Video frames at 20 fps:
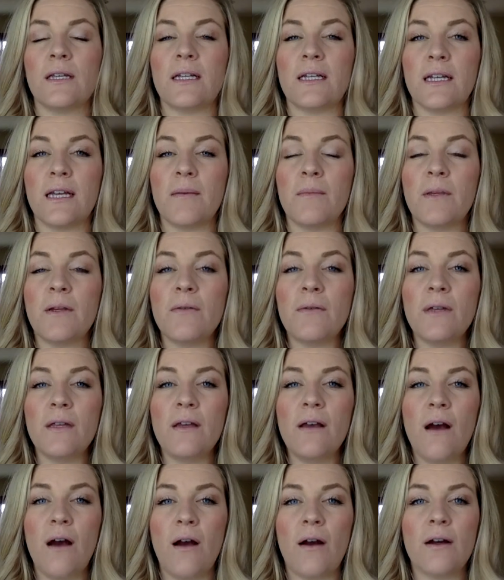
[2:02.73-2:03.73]
it can be really
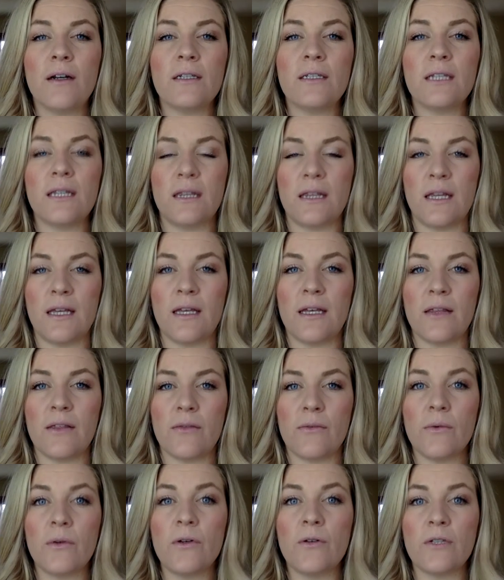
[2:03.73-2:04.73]
hard to think it
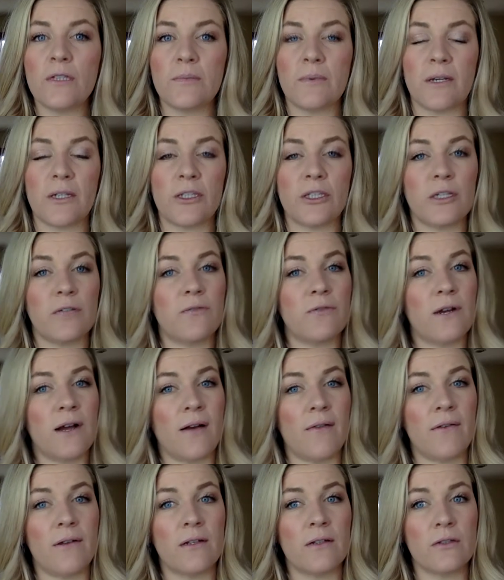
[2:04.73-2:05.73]
through, especially if we're
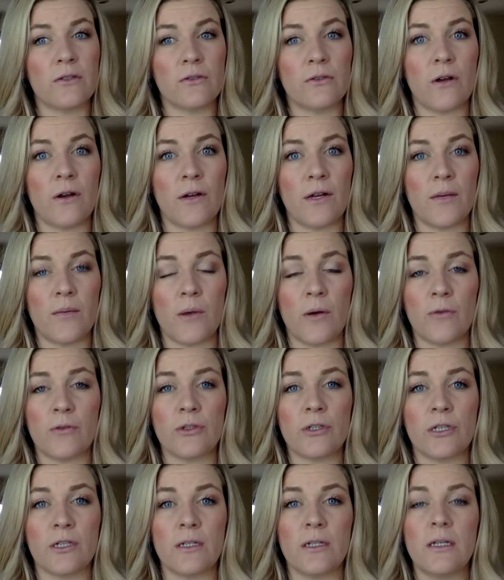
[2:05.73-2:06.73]
having a strong
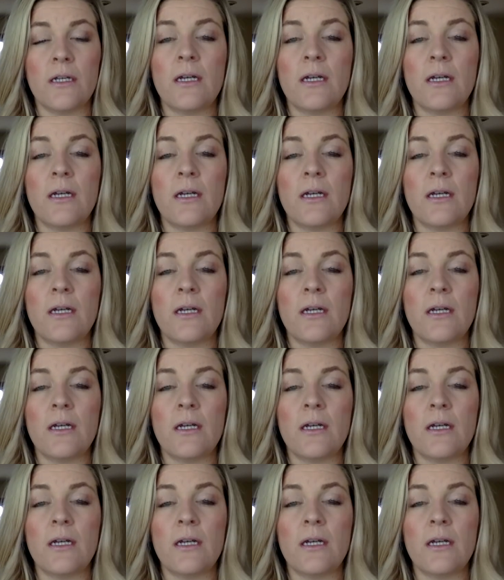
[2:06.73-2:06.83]
emotion.